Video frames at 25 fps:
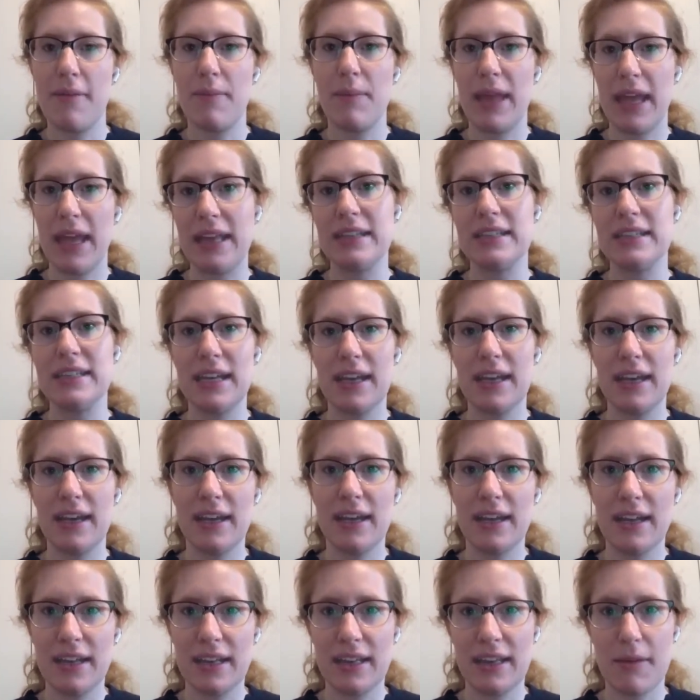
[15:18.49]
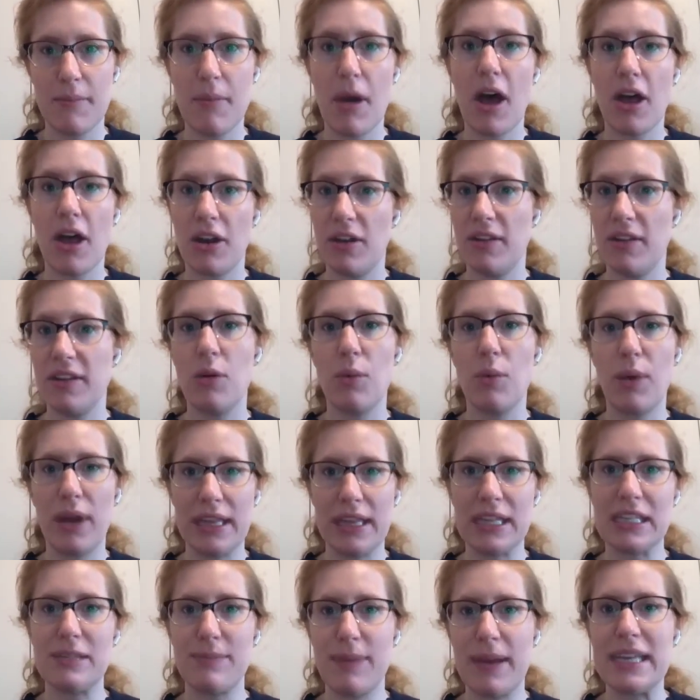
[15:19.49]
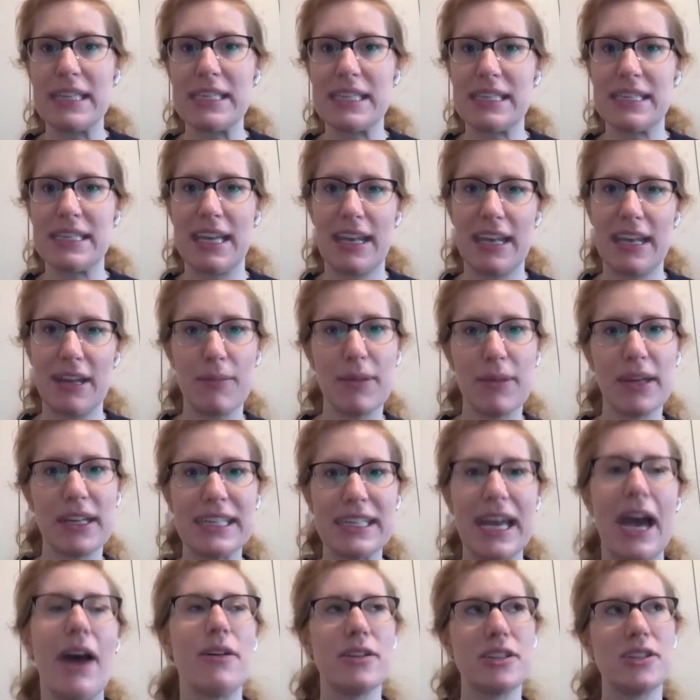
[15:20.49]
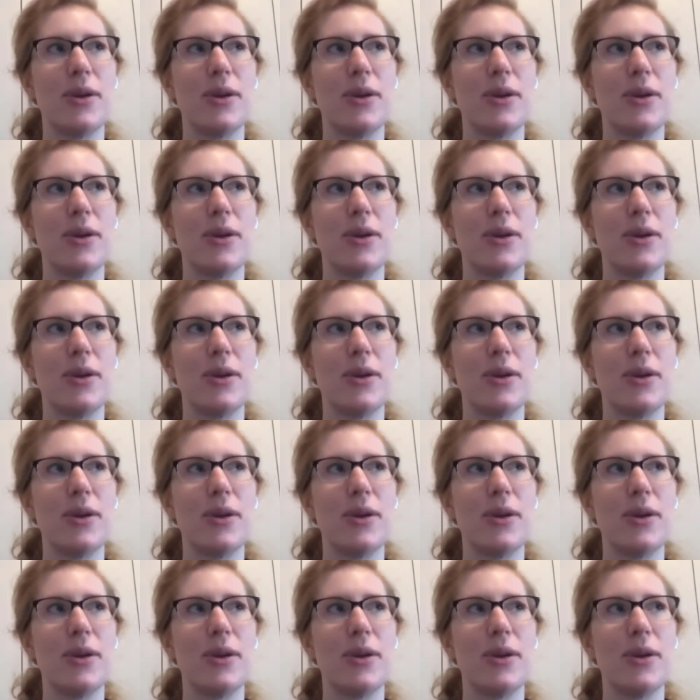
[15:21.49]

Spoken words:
into the model and the way the space is getting built out.